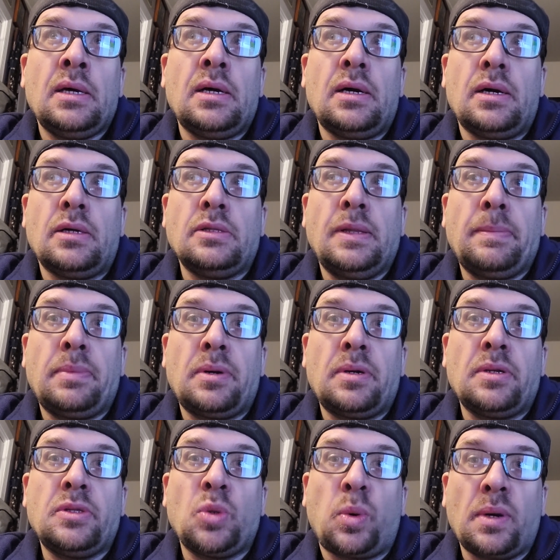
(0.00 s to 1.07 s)

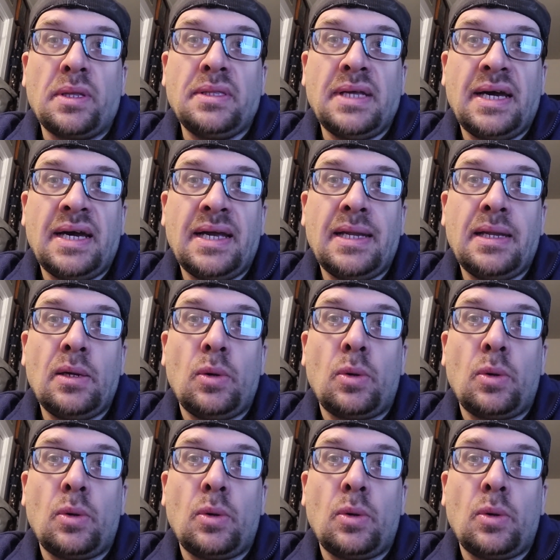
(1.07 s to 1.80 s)
number 29